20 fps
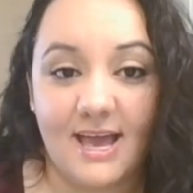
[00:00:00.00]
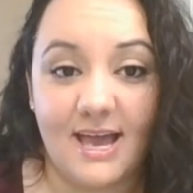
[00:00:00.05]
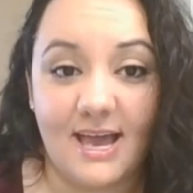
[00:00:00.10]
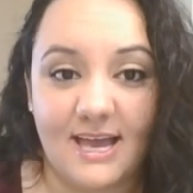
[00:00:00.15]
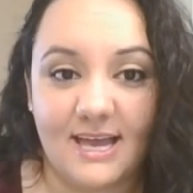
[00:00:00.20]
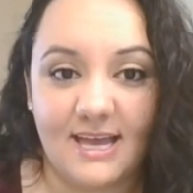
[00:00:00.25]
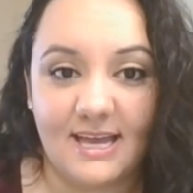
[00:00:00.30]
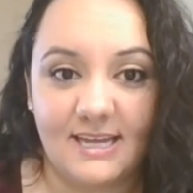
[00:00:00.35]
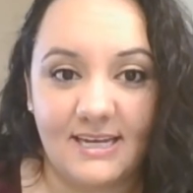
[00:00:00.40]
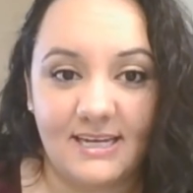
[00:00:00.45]

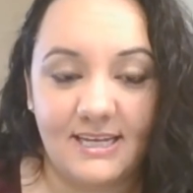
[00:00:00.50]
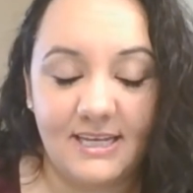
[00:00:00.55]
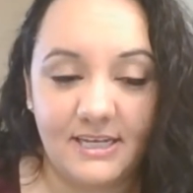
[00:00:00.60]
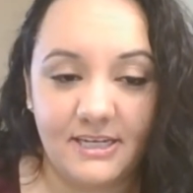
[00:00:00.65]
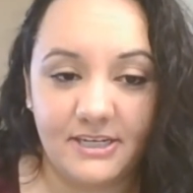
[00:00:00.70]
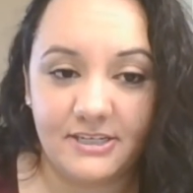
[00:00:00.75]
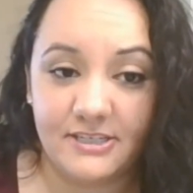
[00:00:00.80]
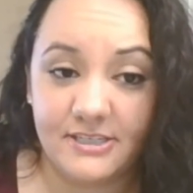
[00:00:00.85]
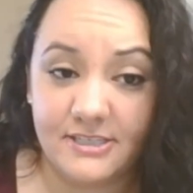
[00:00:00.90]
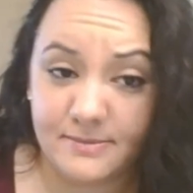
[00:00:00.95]
And
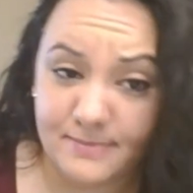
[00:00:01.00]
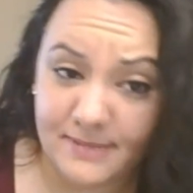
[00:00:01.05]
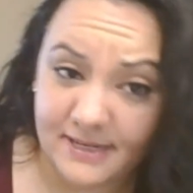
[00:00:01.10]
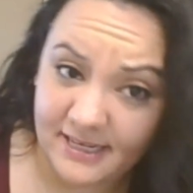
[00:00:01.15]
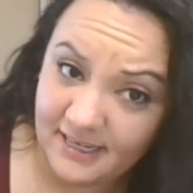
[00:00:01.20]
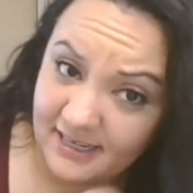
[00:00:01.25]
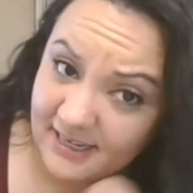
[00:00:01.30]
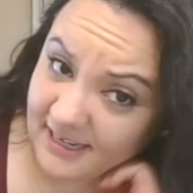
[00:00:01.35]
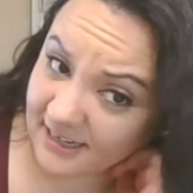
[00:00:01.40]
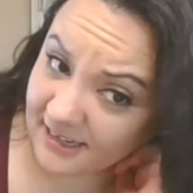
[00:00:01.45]
here's my
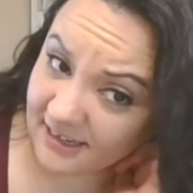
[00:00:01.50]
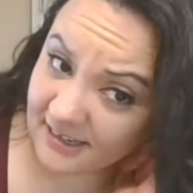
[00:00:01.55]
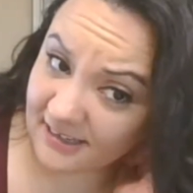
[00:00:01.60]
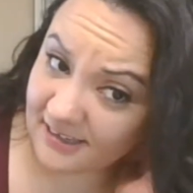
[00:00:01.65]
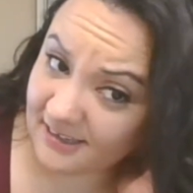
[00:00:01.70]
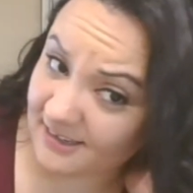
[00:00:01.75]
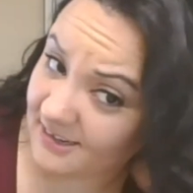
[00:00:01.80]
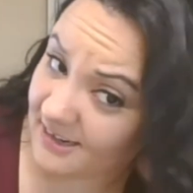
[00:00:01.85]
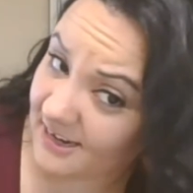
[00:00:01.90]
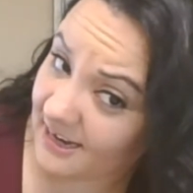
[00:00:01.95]

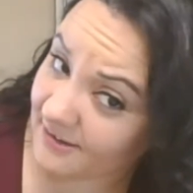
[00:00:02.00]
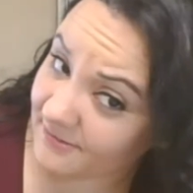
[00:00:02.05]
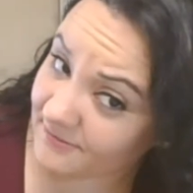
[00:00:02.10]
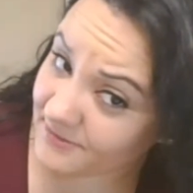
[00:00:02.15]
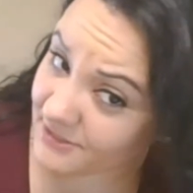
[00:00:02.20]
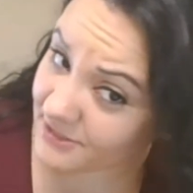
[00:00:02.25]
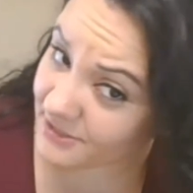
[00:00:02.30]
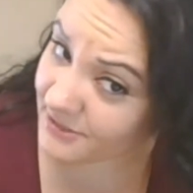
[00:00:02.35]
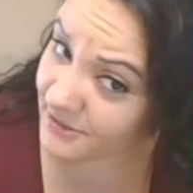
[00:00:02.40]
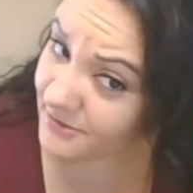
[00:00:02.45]
hair
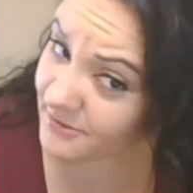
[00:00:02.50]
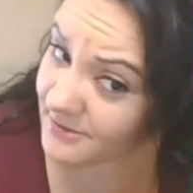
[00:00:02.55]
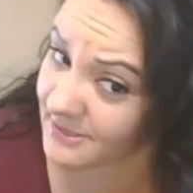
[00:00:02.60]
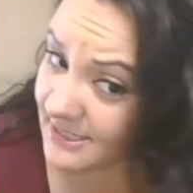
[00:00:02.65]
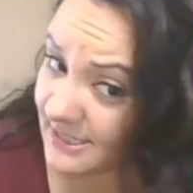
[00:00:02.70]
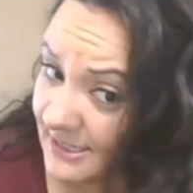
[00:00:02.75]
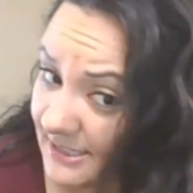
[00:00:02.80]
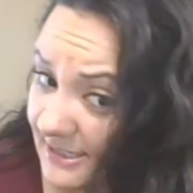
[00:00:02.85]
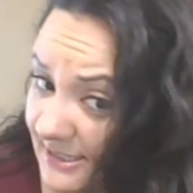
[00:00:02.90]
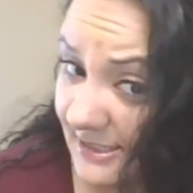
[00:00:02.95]
after
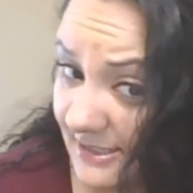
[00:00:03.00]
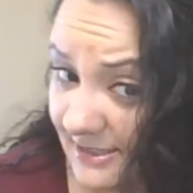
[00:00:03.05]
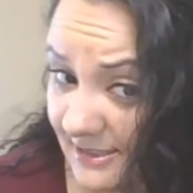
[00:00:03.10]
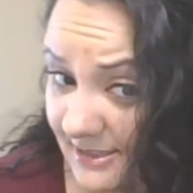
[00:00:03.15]
using it.